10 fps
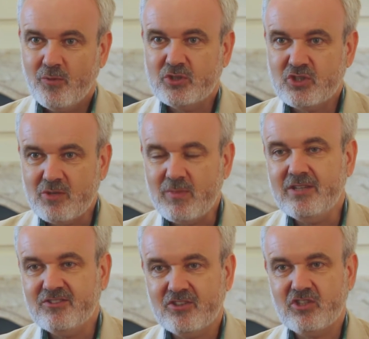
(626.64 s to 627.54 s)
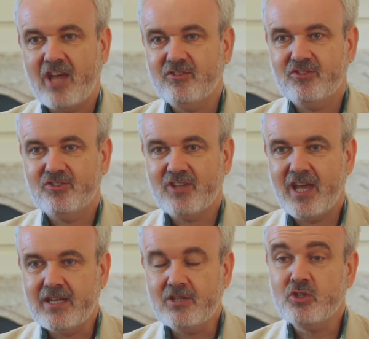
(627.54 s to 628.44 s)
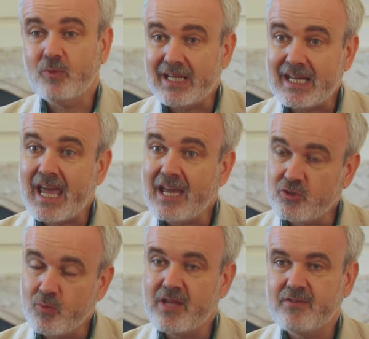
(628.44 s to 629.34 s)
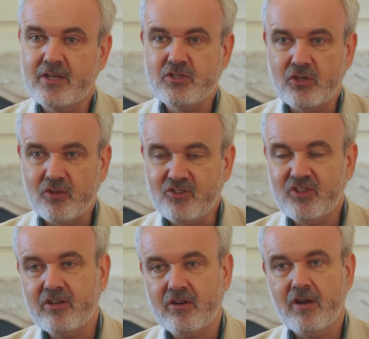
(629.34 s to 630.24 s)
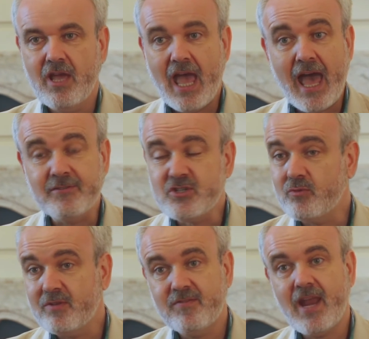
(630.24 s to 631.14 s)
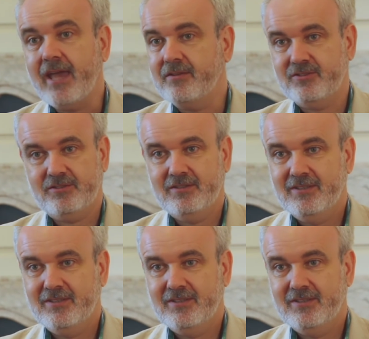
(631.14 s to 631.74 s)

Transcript: which to me suggests a need to engage with and to consider and to reflect,